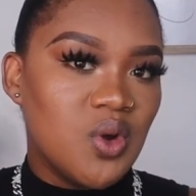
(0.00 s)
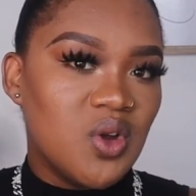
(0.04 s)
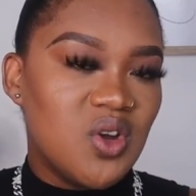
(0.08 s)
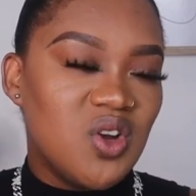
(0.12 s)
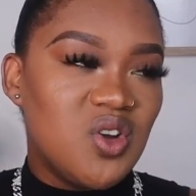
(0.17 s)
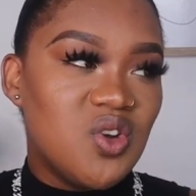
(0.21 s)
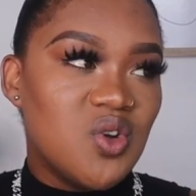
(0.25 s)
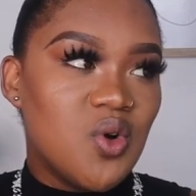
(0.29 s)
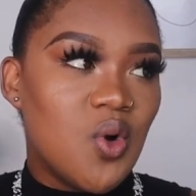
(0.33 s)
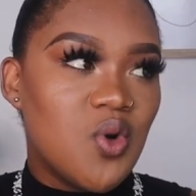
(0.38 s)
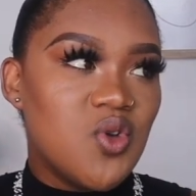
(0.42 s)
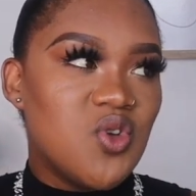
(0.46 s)

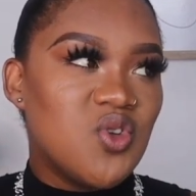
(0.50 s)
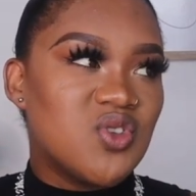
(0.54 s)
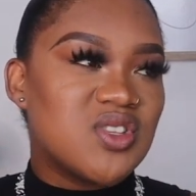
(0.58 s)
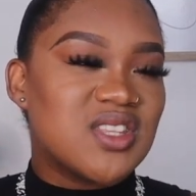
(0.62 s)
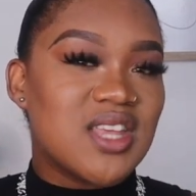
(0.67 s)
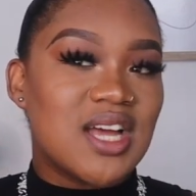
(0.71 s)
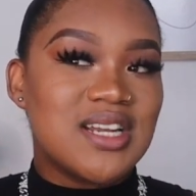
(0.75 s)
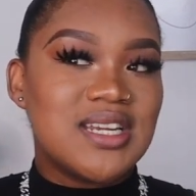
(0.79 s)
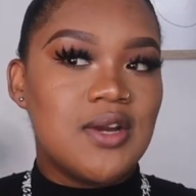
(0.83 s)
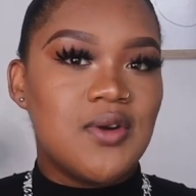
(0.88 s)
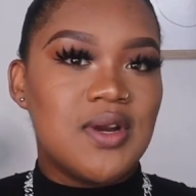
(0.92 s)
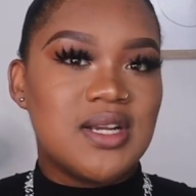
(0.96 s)
You
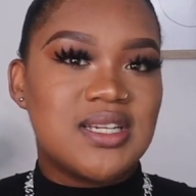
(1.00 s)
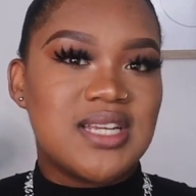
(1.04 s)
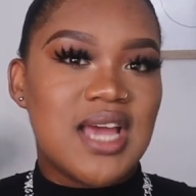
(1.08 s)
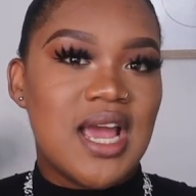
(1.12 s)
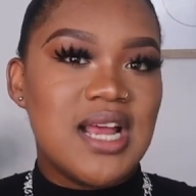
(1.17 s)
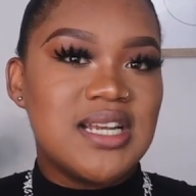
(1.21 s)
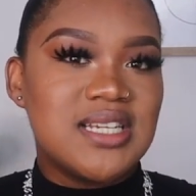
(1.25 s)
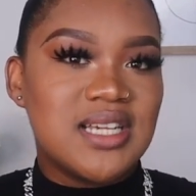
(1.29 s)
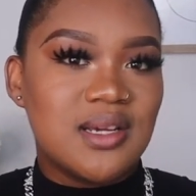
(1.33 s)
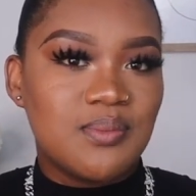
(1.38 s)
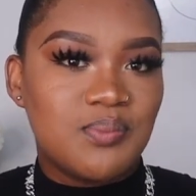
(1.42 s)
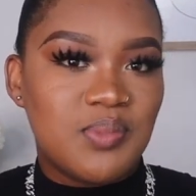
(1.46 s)
start
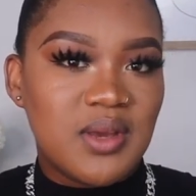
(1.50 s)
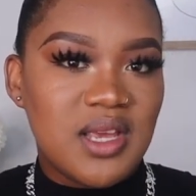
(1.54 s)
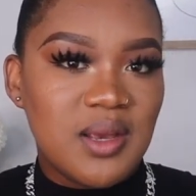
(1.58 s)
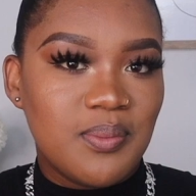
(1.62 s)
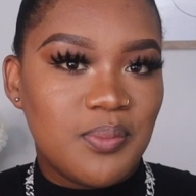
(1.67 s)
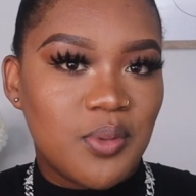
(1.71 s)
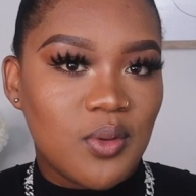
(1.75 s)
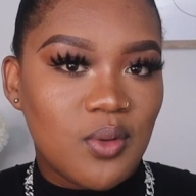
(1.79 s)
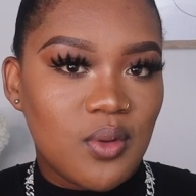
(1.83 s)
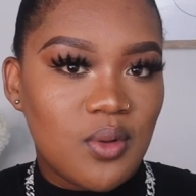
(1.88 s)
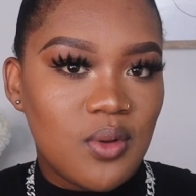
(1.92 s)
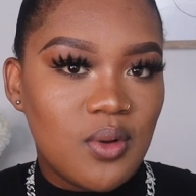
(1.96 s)
irritating
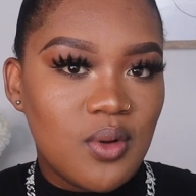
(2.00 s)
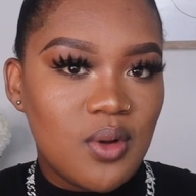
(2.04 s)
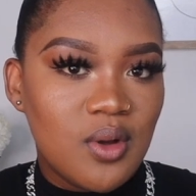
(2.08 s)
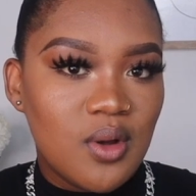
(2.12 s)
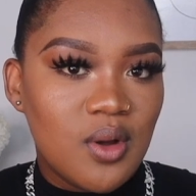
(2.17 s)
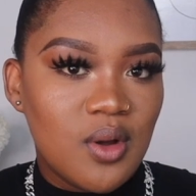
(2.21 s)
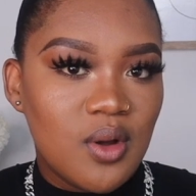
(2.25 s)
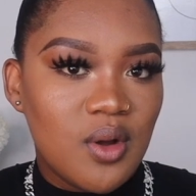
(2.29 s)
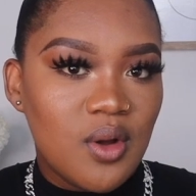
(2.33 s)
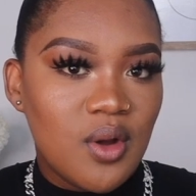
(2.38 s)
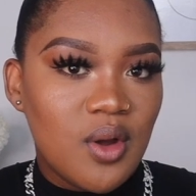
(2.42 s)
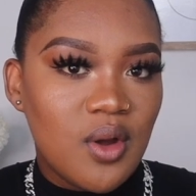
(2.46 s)
people.
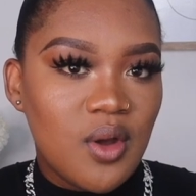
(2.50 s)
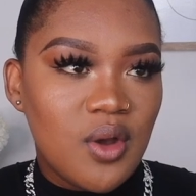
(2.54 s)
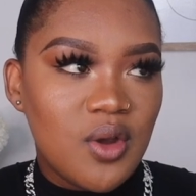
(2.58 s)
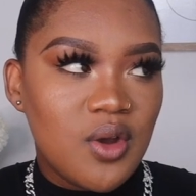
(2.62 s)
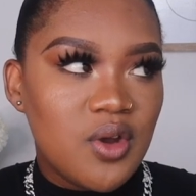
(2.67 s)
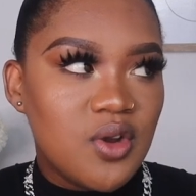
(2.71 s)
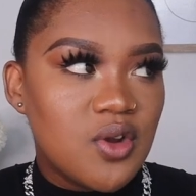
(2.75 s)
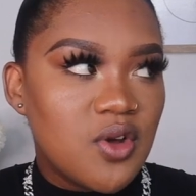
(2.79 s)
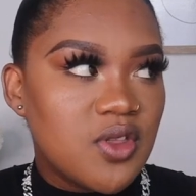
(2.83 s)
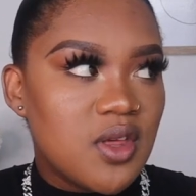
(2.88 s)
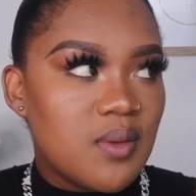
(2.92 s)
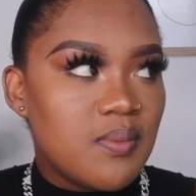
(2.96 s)

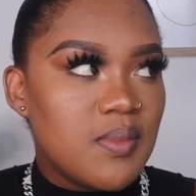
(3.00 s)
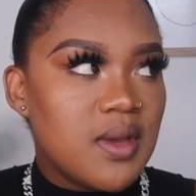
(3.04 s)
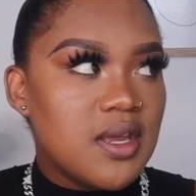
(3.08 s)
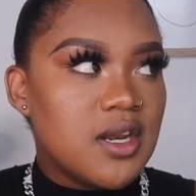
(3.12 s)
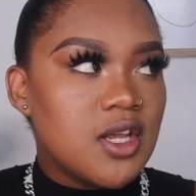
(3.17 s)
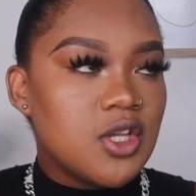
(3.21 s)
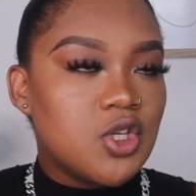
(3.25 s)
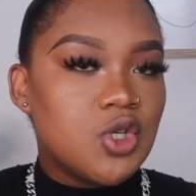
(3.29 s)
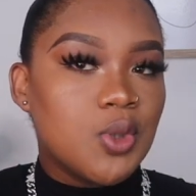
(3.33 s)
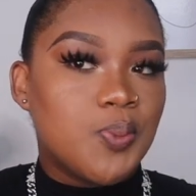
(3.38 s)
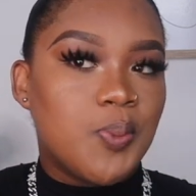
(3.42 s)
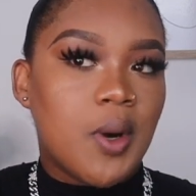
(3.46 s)
The
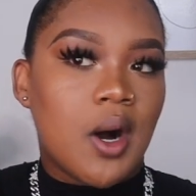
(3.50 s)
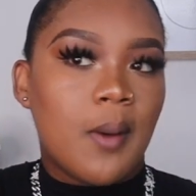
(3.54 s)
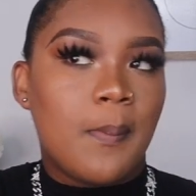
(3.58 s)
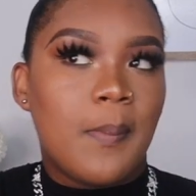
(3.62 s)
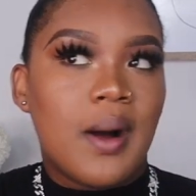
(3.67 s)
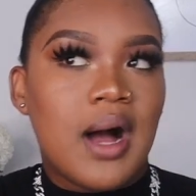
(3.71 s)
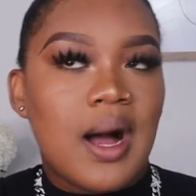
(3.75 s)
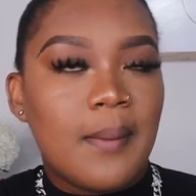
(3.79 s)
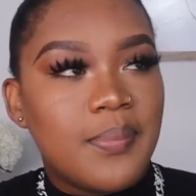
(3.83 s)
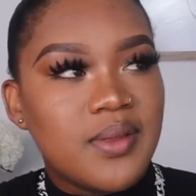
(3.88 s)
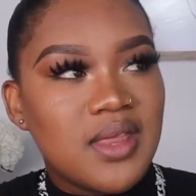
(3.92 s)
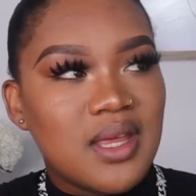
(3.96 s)
minute you
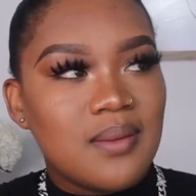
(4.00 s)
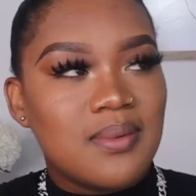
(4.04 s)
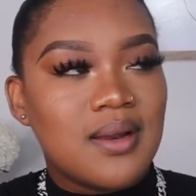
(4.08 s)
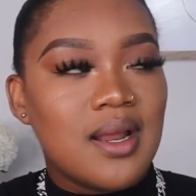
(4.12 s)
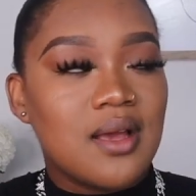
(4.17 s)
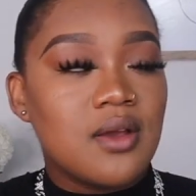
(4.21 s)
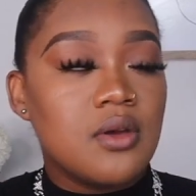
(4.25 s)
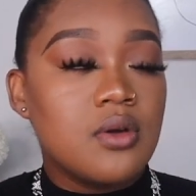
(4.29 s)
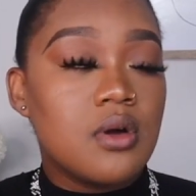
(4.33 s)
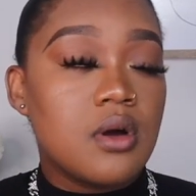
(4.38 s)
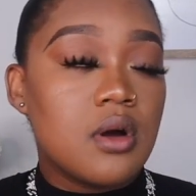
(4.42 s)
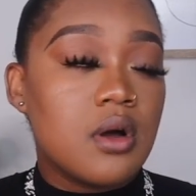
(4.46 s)
pop up, they be
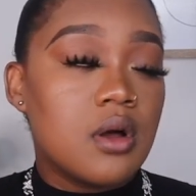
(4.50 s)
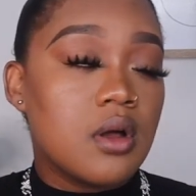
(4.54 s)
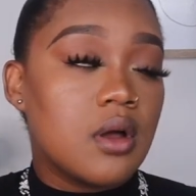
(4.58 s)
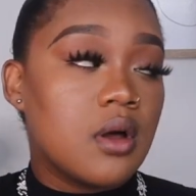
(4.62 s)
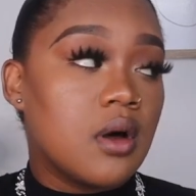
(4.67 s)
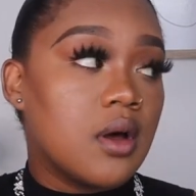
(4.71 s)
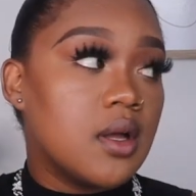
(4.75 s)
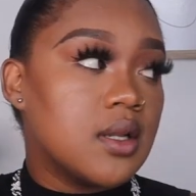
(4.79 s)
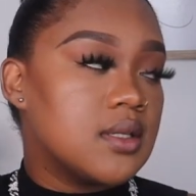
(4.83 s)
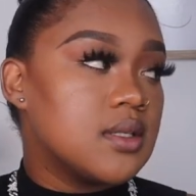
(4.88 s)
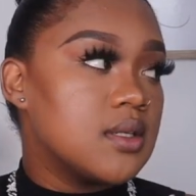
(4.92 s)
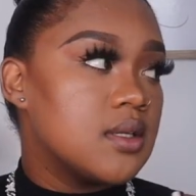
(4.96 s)
like, oh
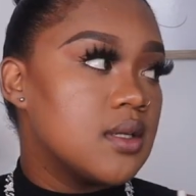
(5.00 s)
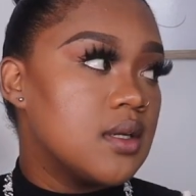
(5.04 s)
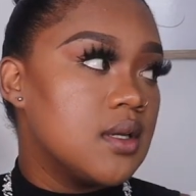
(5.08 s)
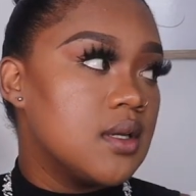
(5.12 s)
God,